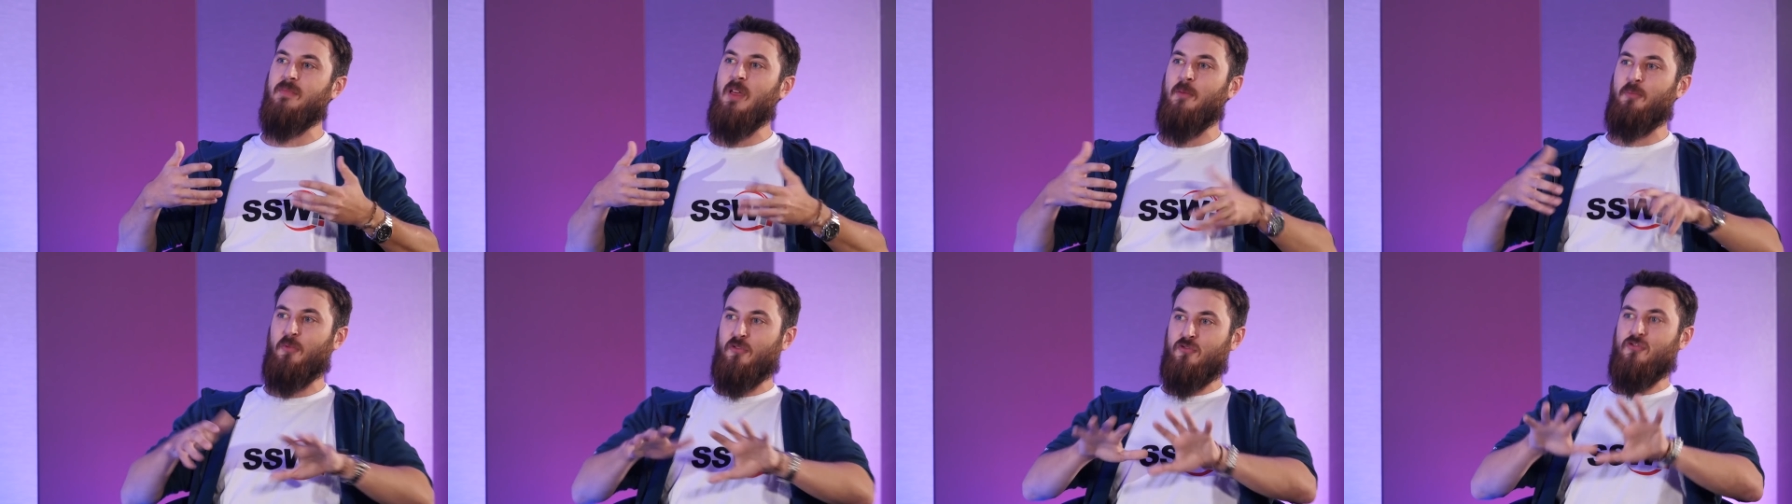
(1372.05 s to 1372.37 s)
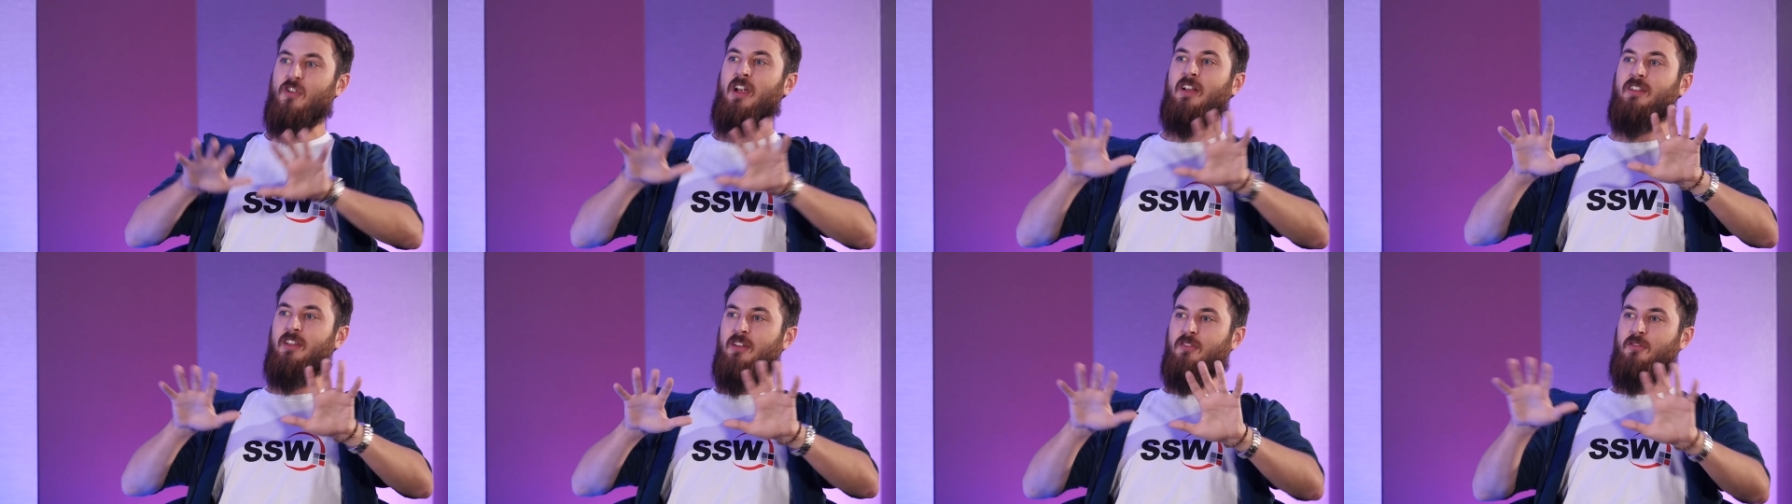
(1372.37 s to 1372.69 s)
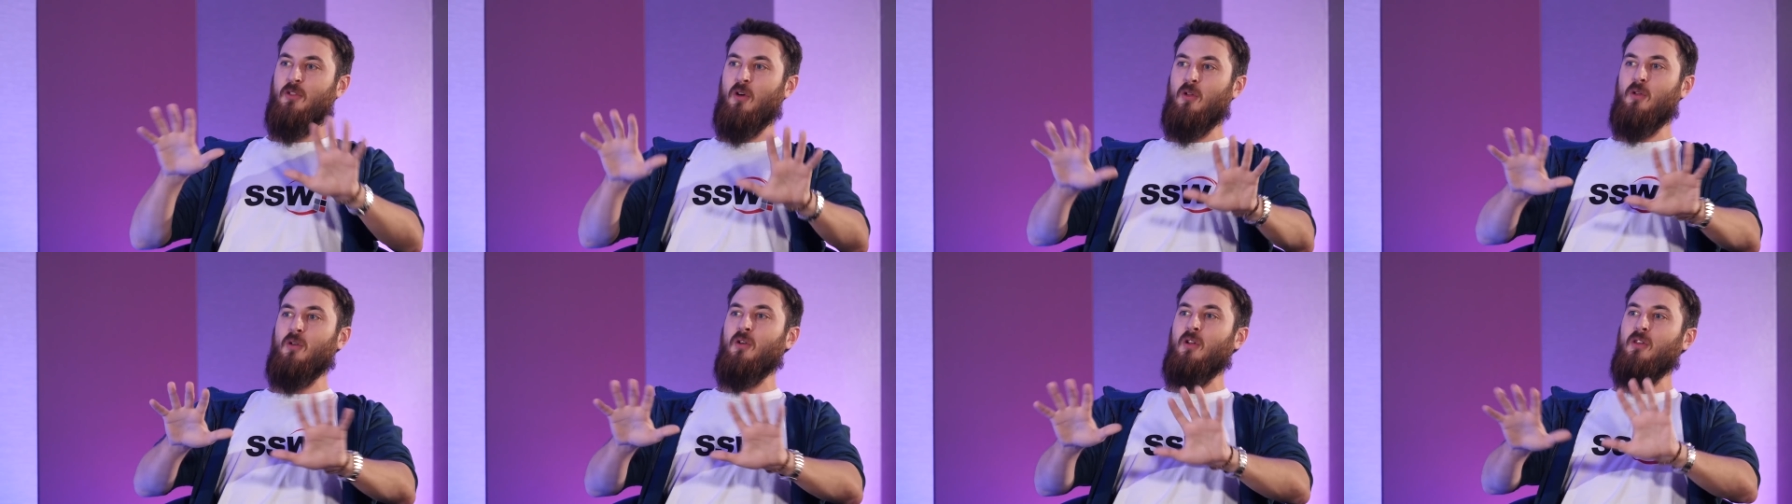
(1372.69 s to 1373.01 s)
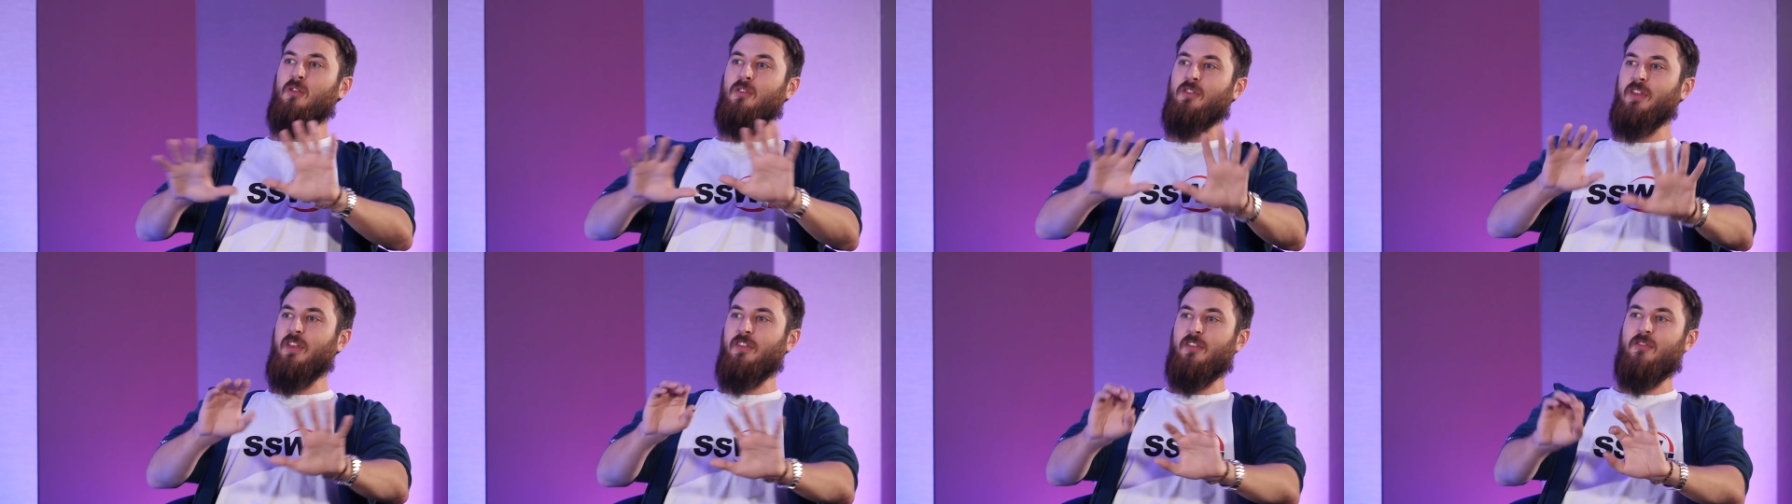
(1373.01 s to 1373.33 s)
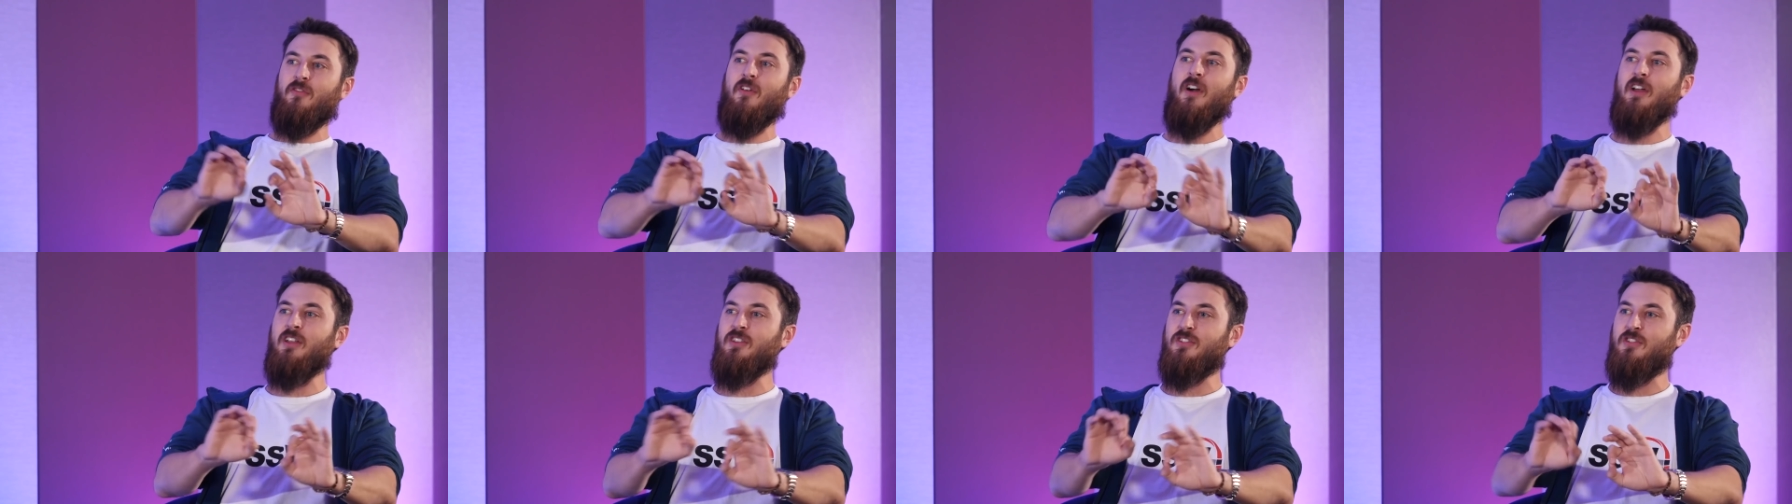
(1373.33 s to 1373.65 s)
abstracted all these
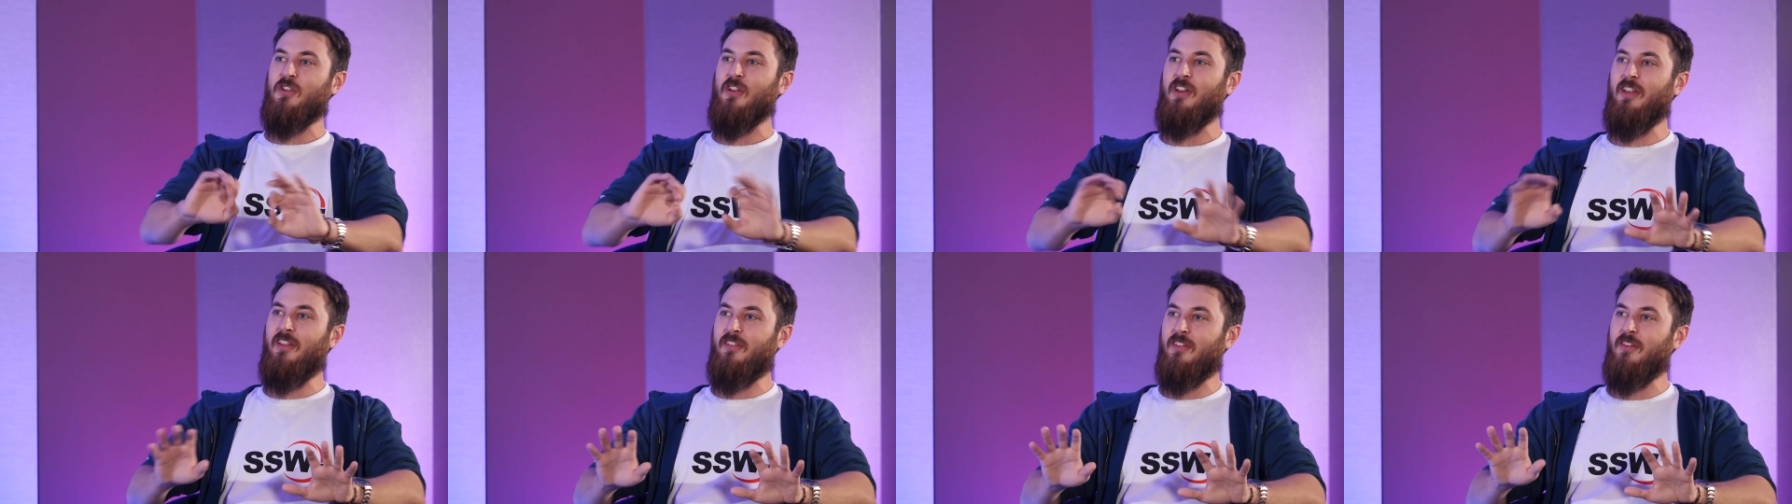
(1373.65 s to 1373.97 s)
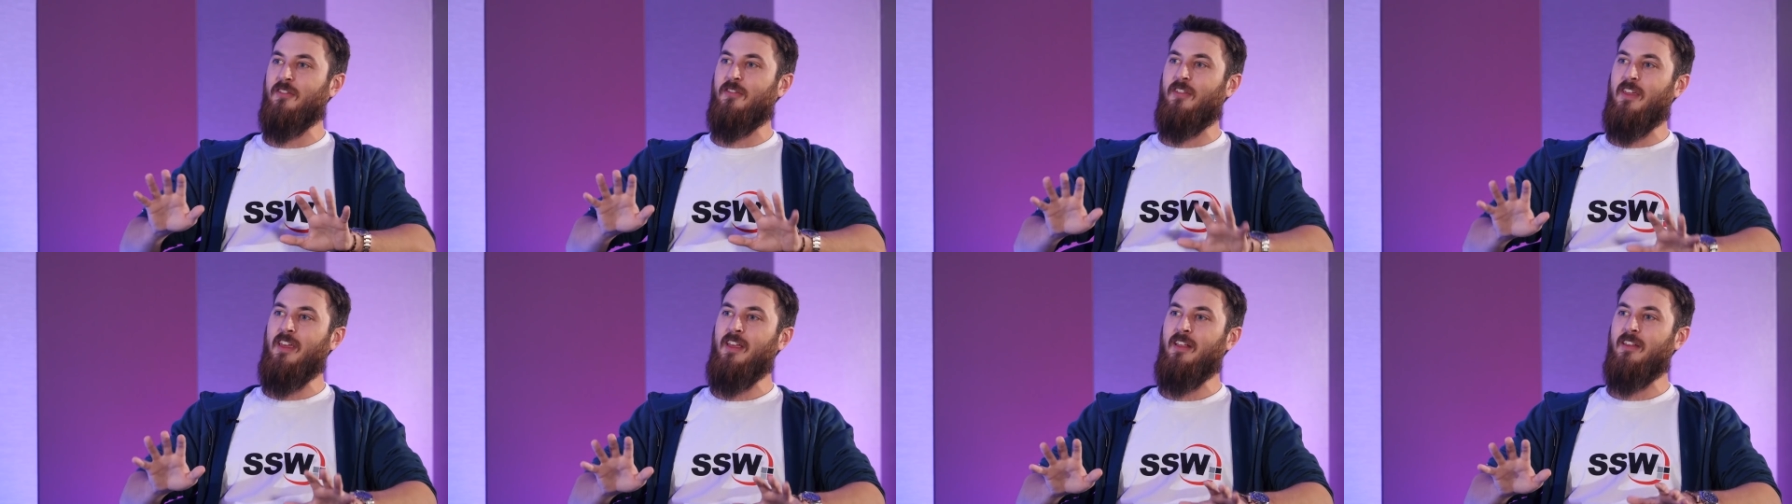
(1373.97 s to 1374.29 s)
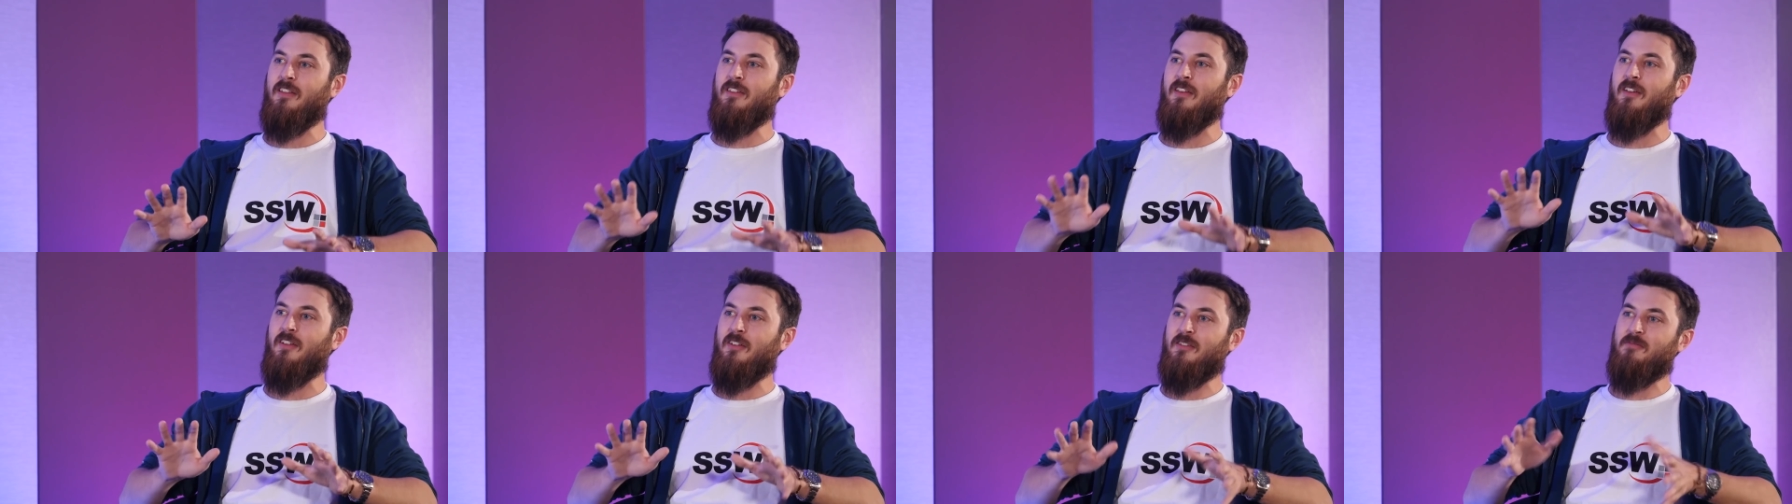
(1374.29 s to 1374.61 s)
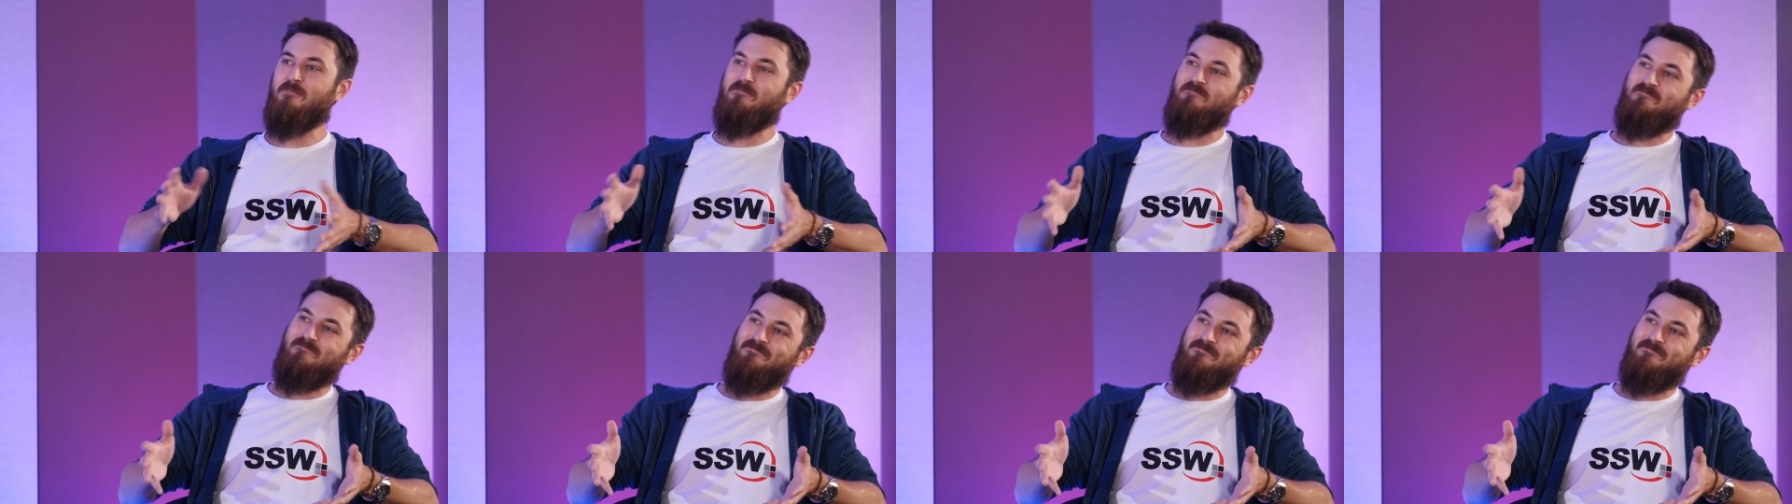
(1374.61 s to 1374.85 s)
fine tunings and things. So